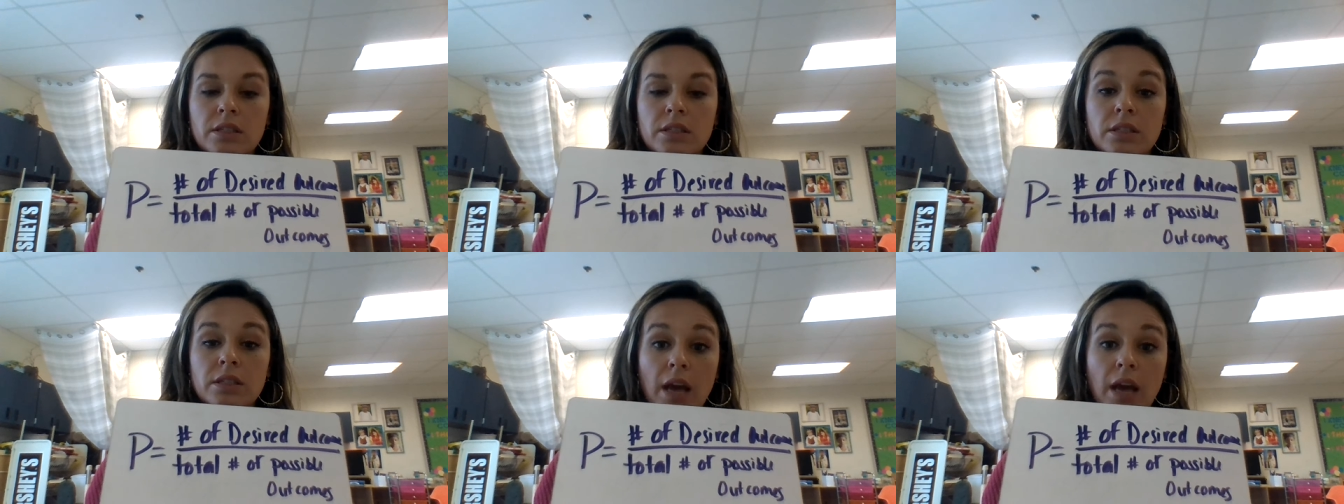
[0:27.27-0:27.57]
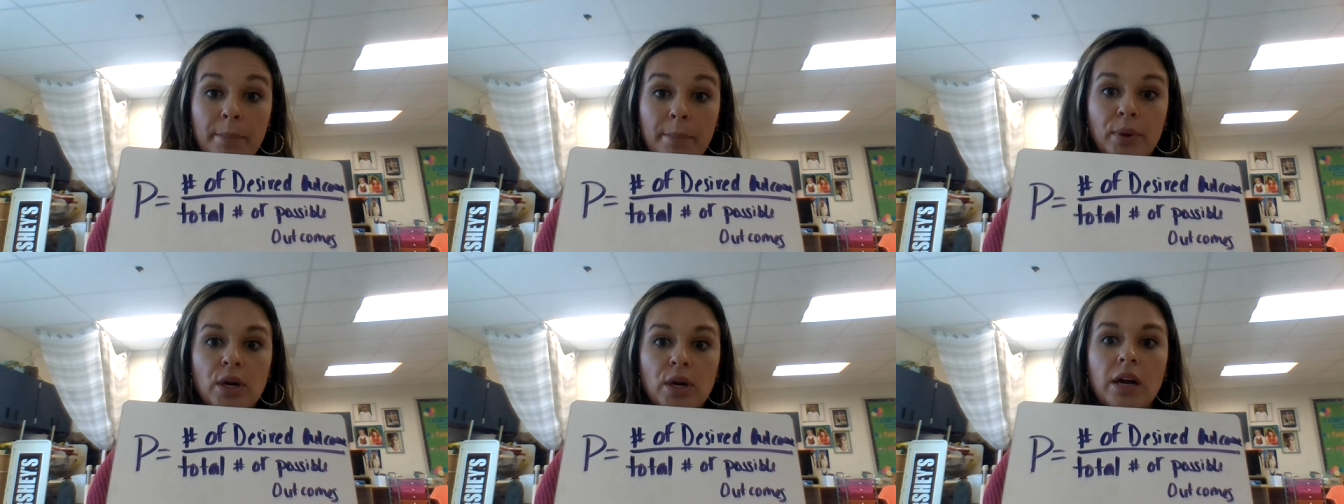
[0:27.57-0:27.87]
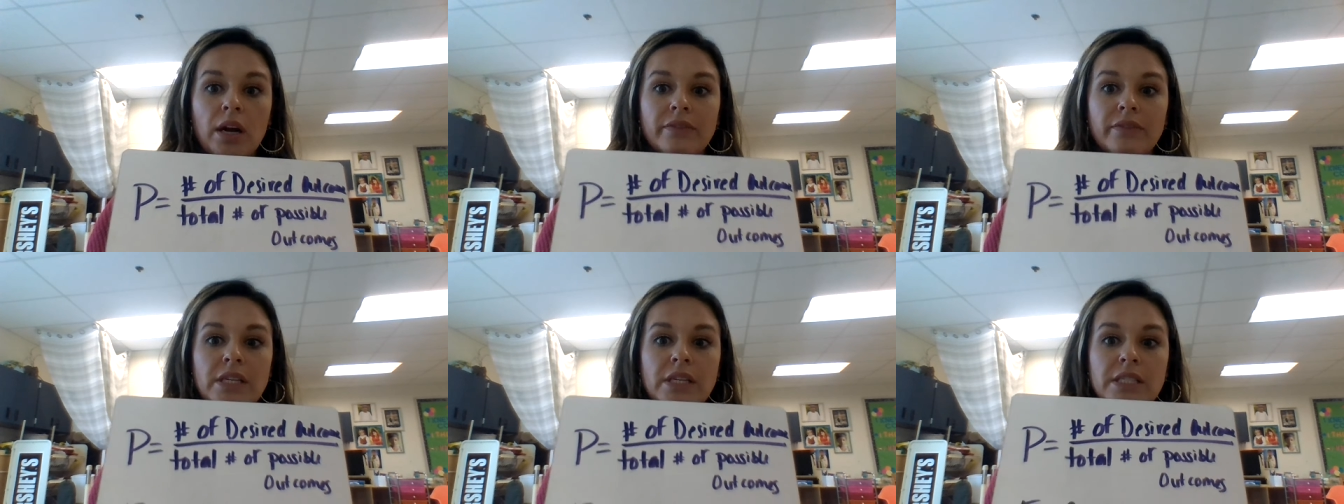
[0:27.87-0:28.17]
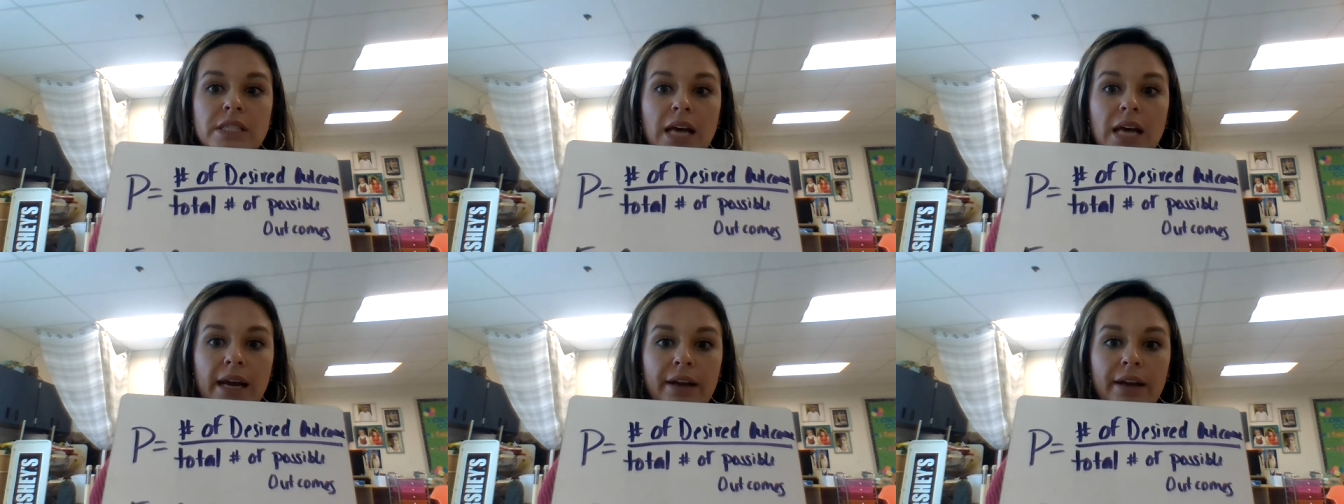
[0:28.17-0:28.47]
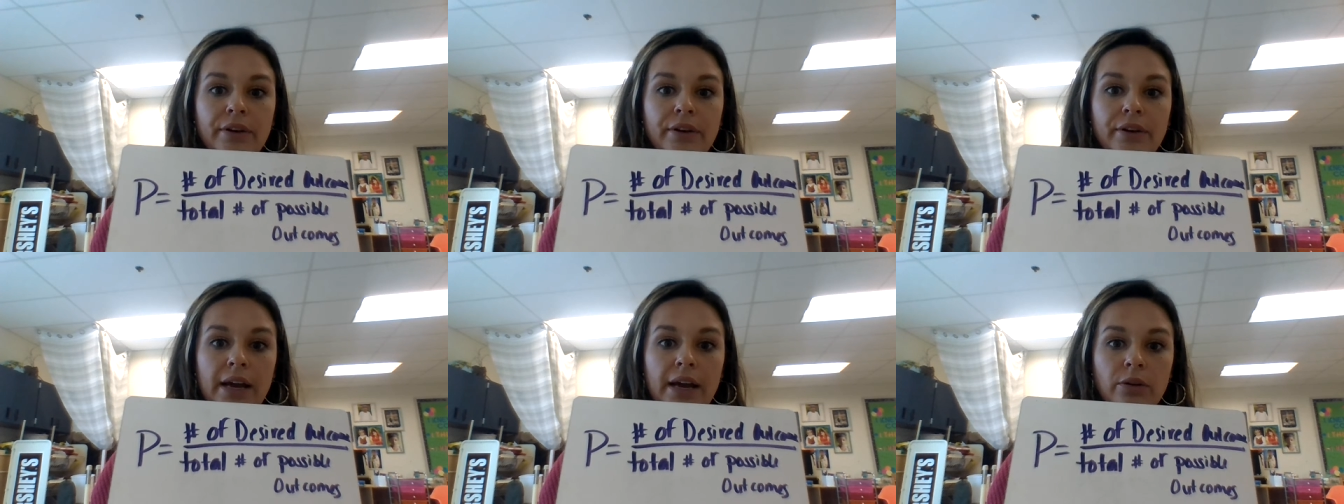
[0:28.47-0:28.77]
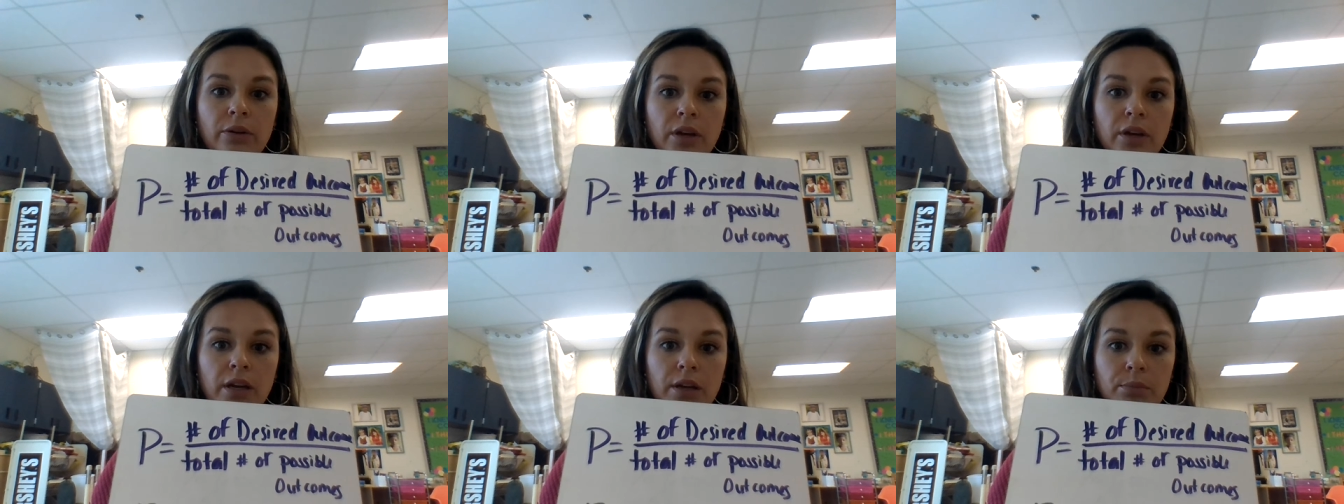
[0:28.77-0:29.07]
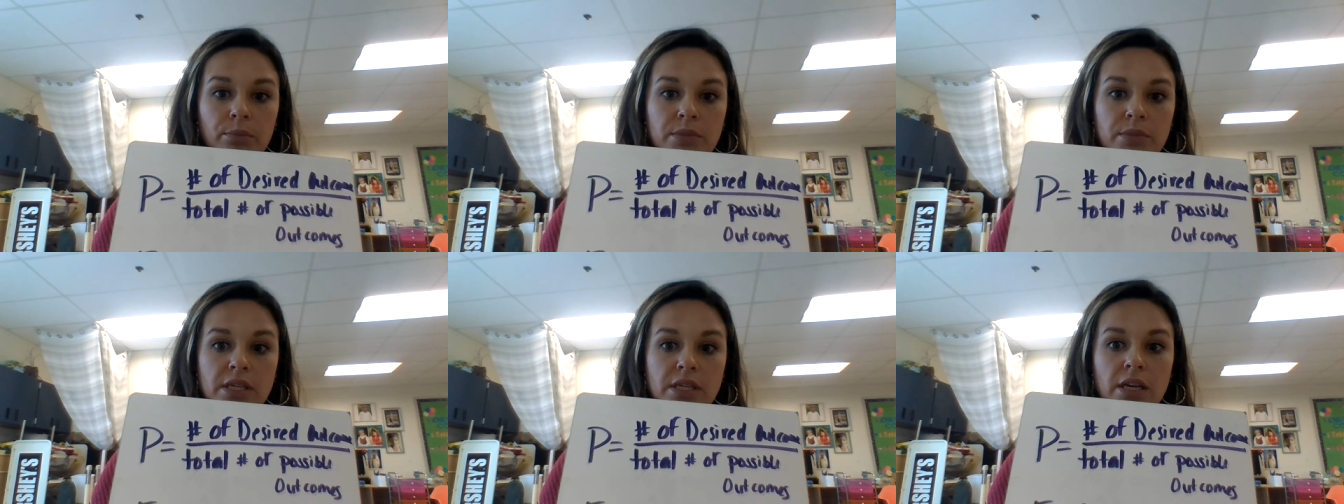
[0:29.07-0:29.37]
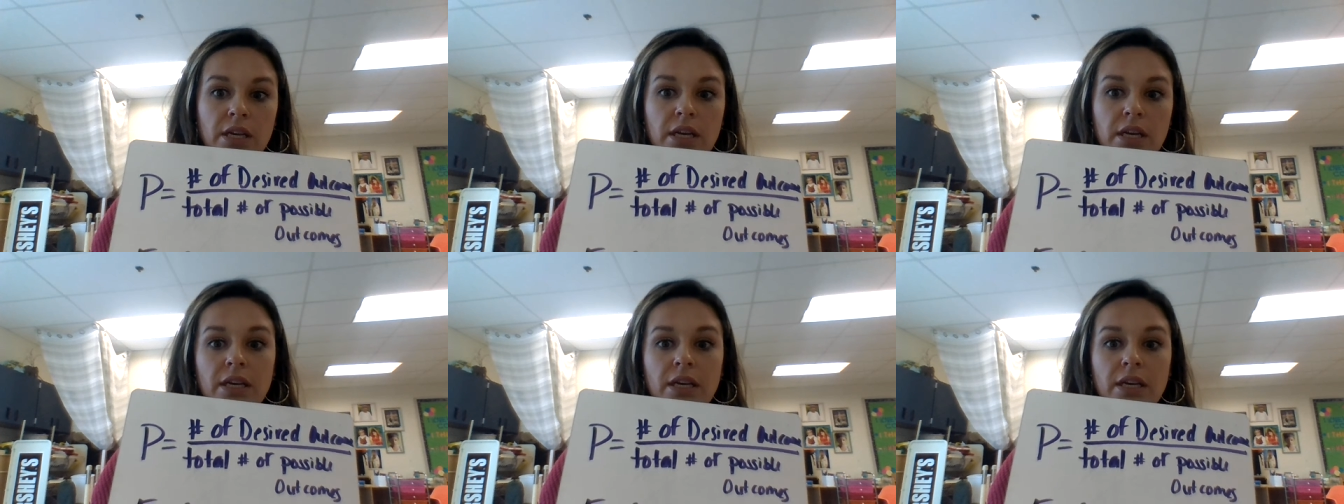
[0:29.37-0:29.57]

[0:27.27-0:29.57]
number of desired outcomes